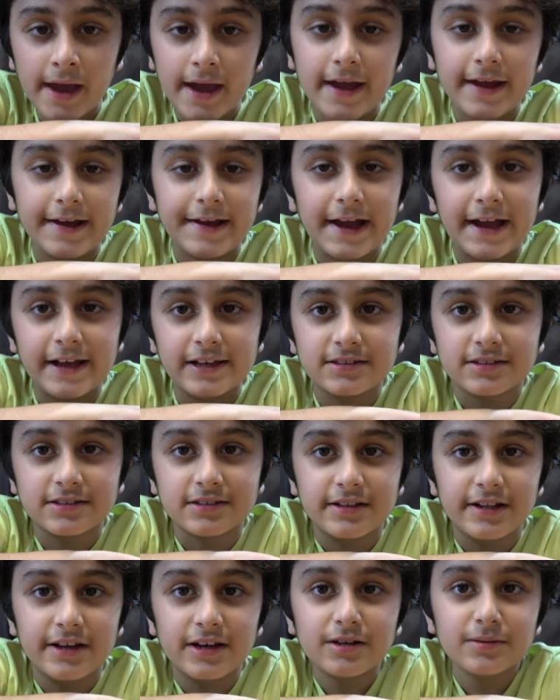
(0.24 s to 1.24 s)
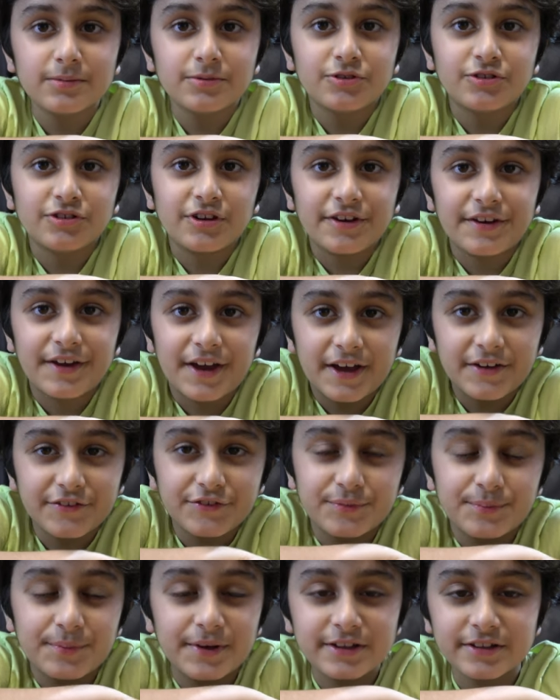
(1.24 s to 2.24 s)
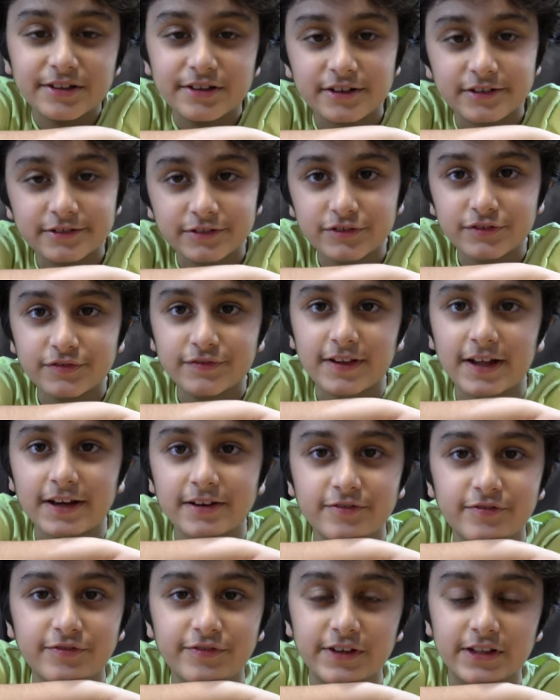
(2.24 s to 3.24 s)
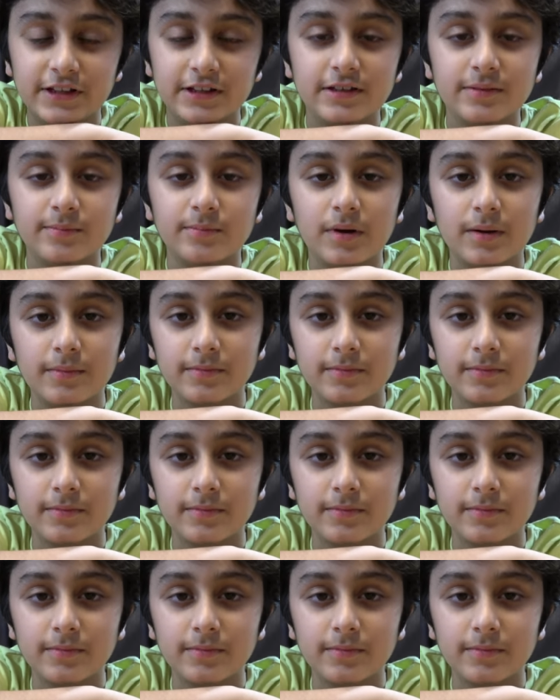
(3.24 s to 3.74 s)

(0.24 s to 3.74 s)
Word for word: Hey guys, today I'll be showing how to make the country flag of Finland,